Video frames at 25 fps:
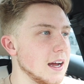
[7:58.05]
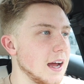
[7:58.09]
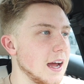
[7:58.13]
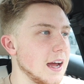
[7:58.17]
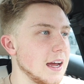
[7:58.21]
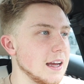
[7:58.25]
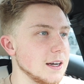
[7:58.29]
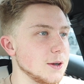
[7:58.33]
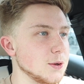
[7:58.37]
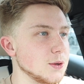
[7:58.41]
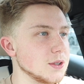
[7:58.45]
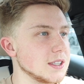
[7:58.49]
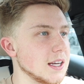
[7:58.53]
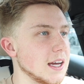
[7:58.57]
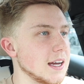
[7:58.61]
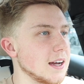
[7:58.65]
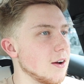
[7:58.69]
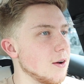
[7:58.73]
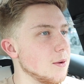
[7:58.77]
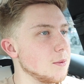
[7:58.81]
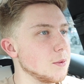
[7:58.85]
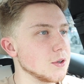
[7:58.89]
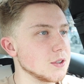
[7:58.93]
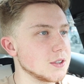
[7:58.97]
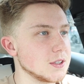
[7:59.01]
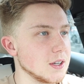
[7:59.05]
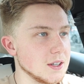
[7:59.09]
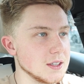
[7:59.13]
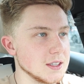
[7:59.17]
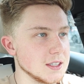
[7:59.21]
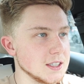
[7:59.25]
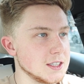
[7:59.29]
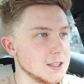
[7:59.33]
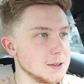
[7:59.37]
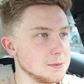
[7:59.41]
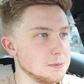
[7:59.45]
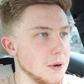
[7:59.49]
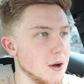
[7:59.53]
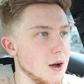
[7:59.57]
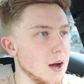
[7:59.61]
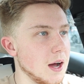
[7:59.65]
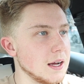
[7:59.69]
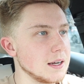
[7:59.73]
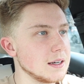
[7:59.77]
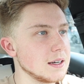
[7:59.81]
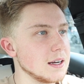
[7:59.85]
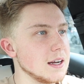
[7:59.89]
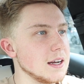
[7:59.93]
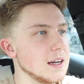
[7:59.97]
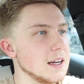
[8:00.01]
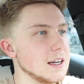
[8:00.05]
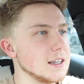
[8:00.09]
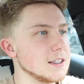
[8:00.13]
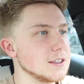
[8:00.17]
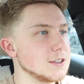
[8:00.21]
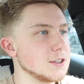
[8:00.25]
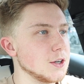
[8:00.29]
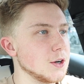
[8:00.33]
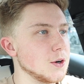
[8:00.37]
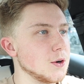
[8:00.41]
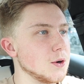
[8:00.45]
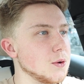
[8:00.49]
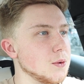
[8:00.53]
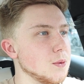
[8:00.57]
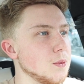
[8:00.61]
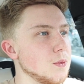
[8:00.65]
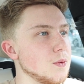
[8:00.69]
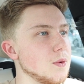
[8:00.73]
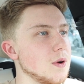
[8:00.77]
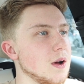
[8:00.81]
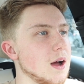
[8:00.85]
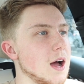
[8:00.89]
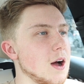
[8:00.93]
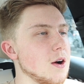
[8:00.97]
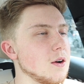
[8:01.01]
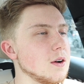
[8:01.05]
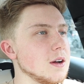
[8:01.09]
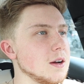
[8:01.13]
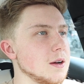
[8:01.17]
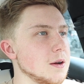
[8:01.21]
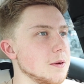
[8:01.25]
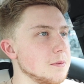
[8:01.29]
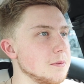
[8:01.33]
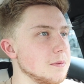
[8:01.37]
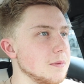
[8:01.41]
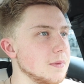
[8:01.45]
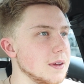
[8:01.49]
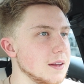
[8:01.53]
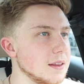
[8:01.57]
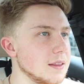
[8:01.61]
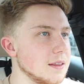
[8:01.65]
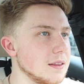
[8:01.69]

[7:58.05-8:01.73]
and it was like almost on the spot. So how come,